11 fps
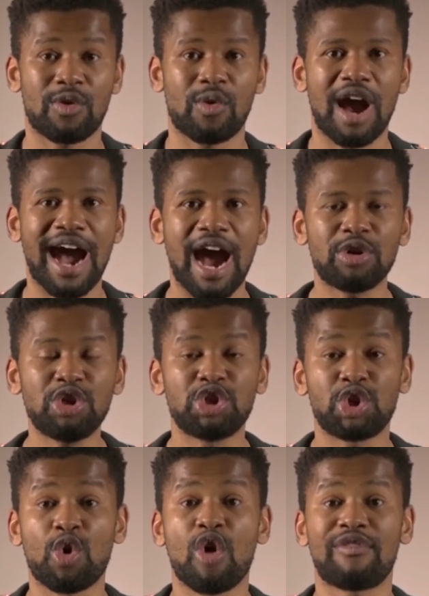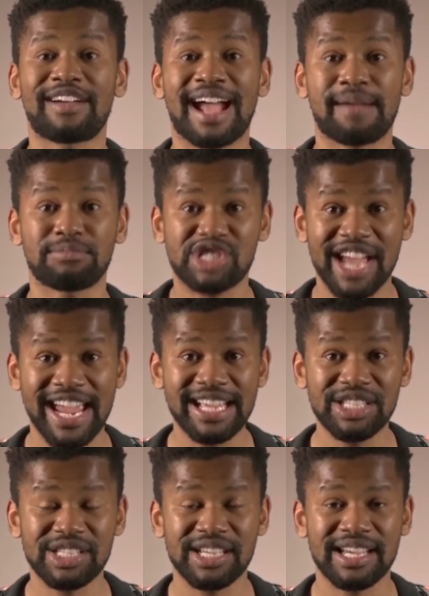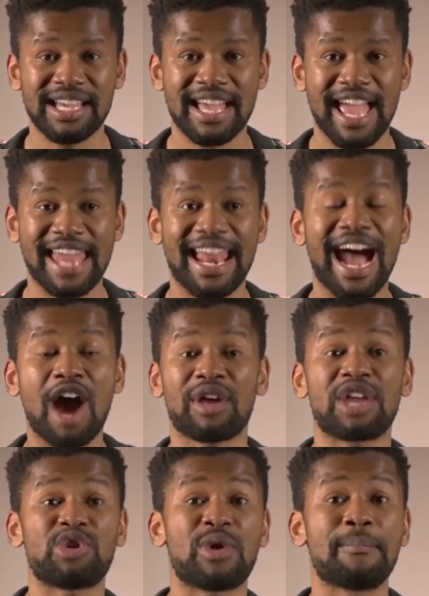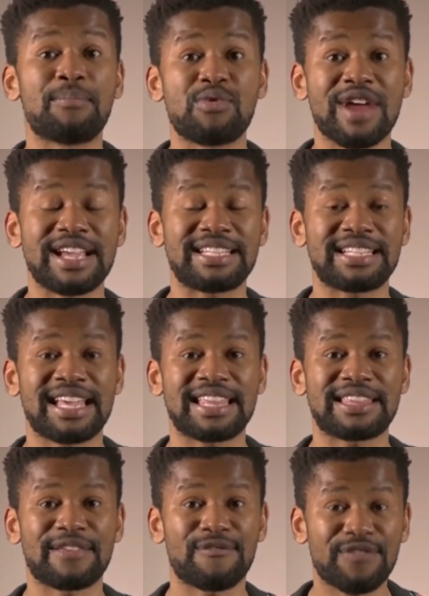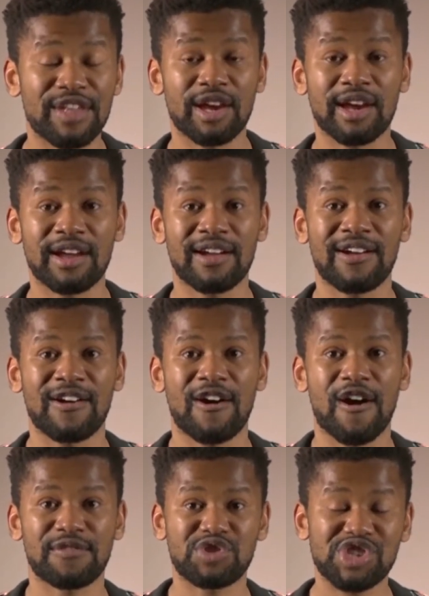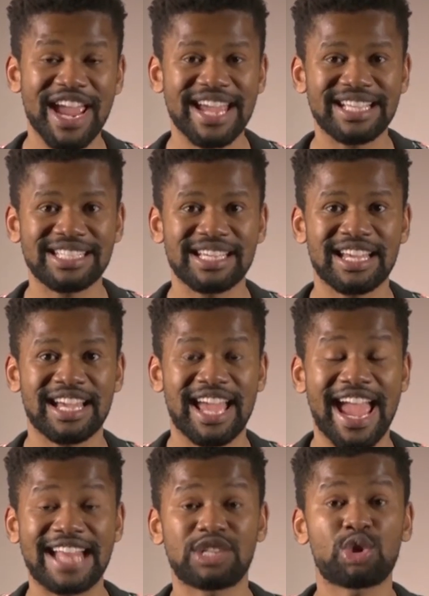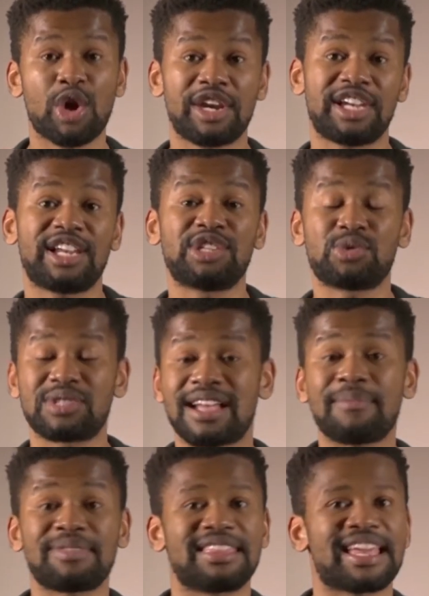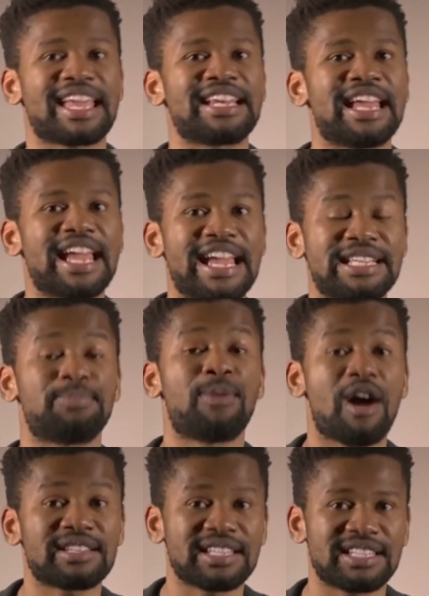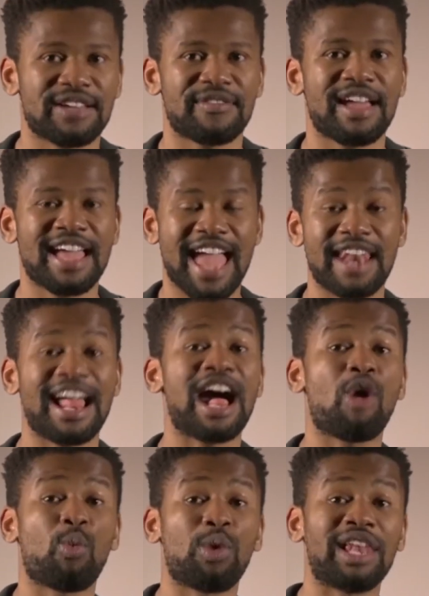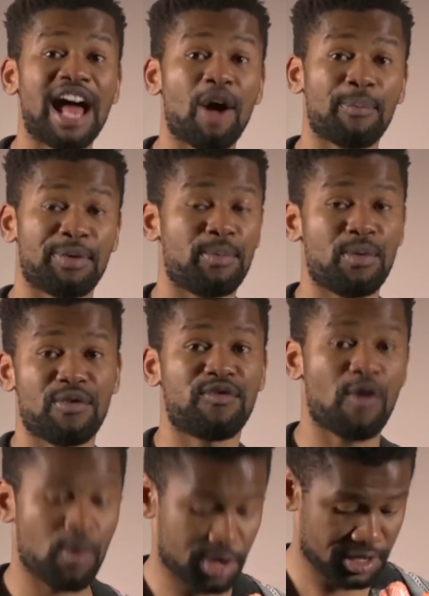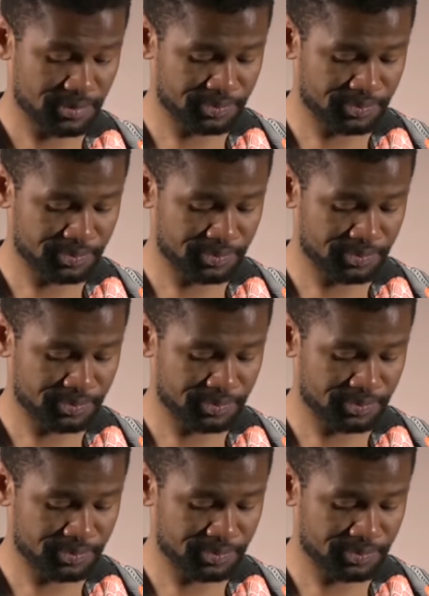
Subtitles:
How do you overcome change? And how can you embrace the fear of change and turn it into something that is positive and will help you move forward?